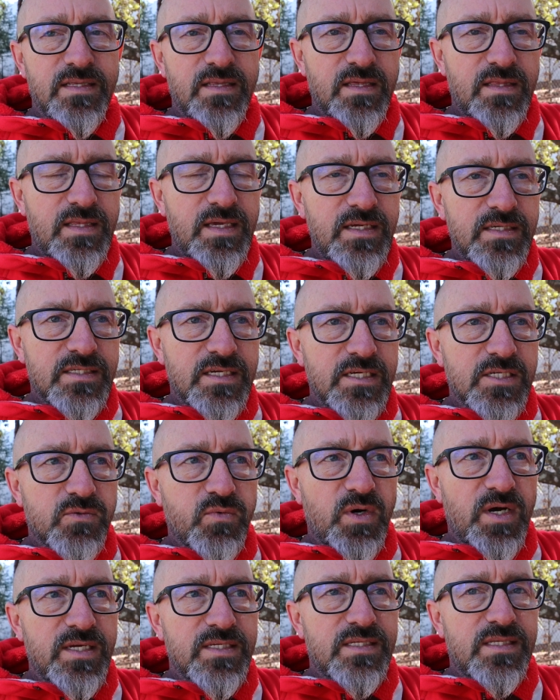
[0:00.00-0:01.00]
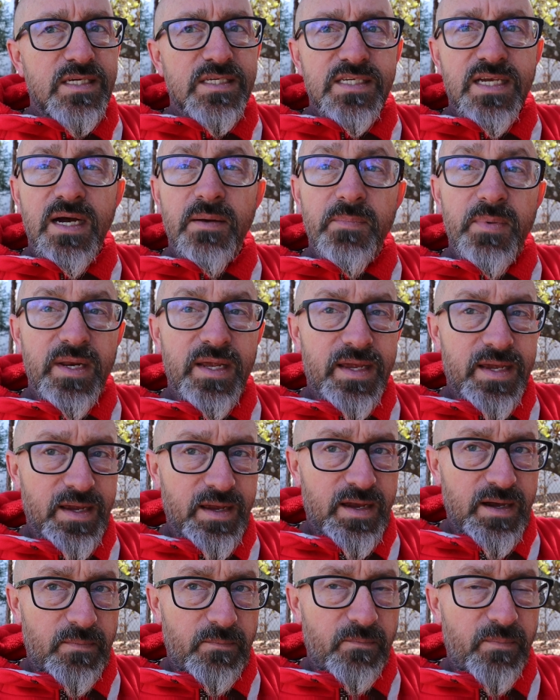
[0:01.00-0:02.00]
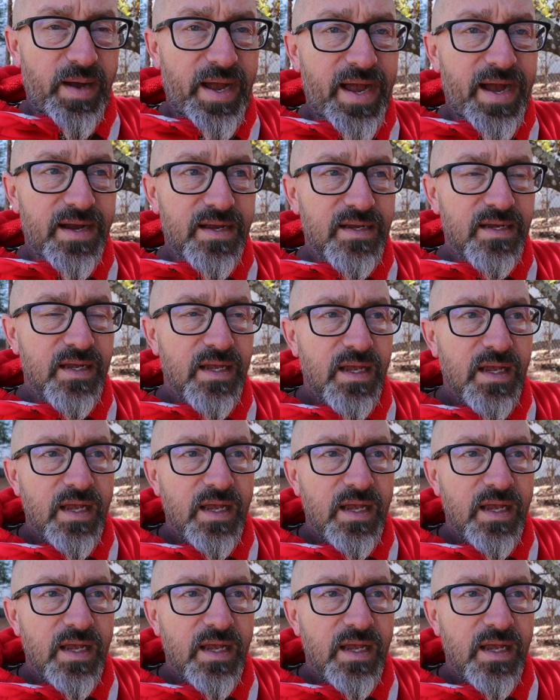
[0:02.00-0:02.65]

and the thesis was this company can come back,